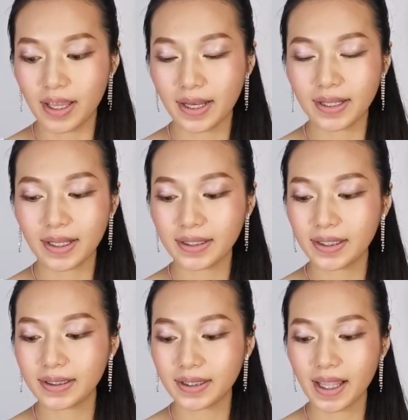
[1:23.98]
And it
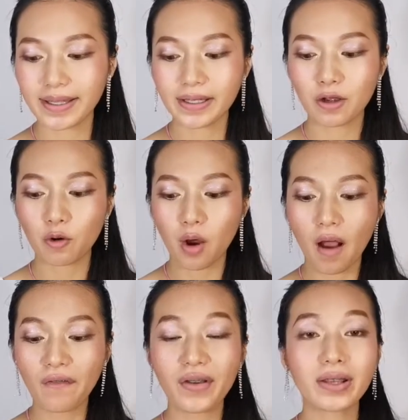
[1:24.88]
is said
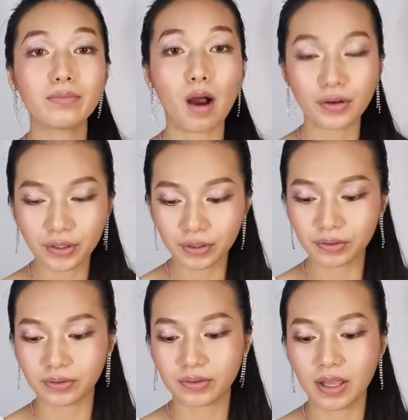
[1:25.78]
often
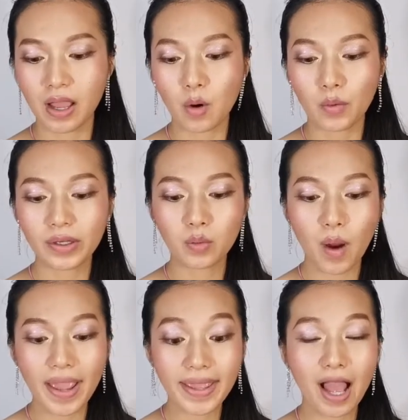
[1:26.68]
mortar. With
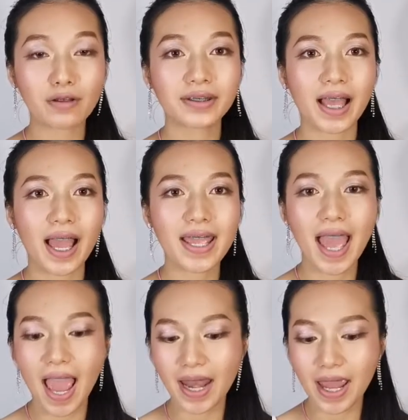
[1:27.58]
white calcite
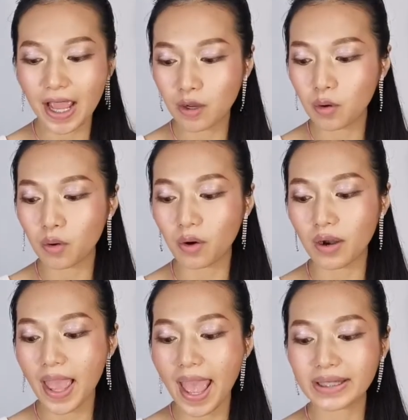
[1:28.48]
and
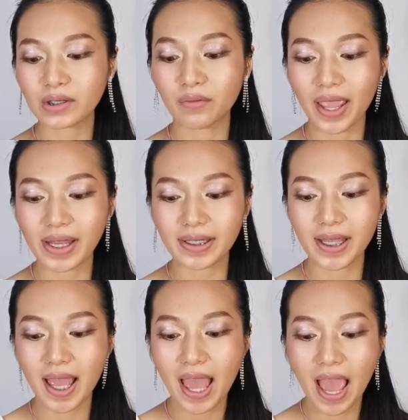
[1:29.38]
echor as wind
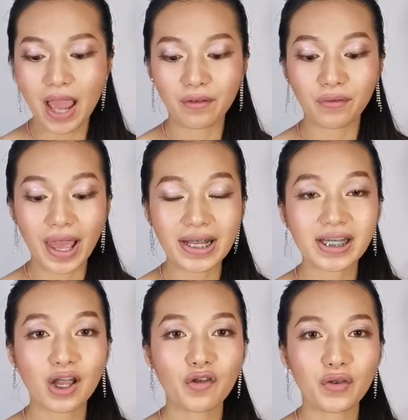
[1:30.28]
and
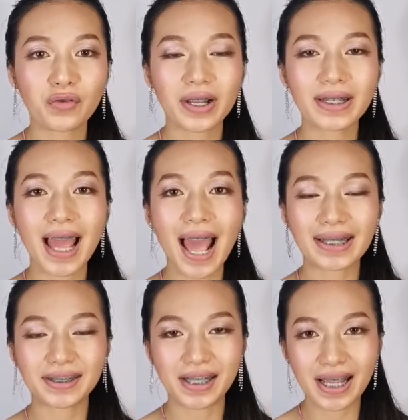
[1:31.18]
fracture fueling
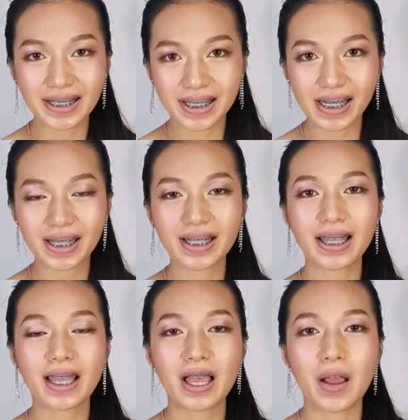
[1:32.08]
transecting
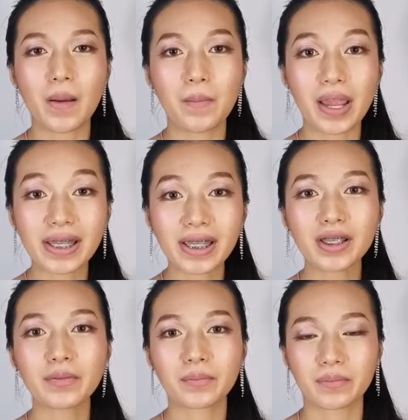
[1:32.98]

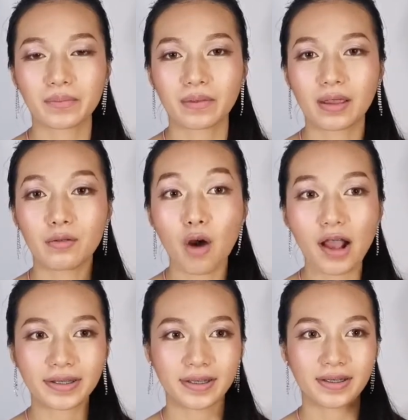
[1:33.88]
many
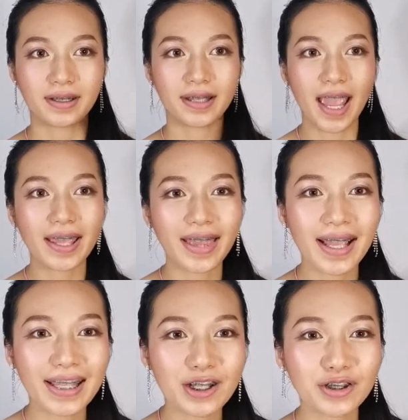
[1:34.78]
rocks. Okay,
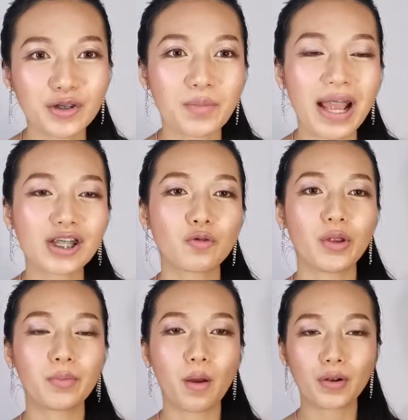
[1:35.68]
thank you so much.
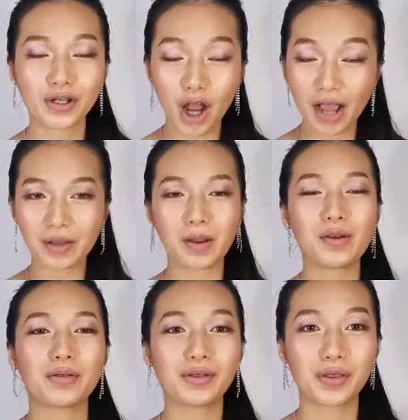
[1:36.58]
We talk
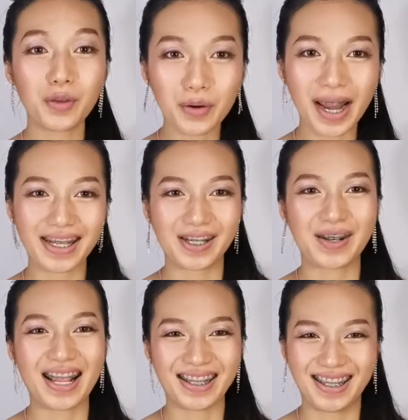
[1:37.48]
about thorite
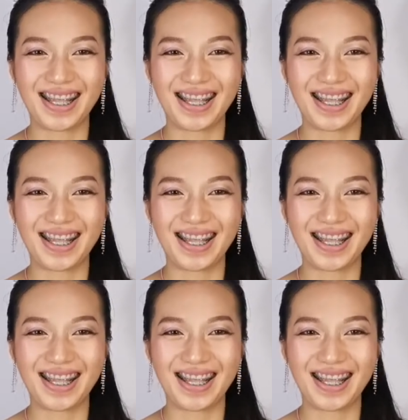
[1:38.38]
tonight.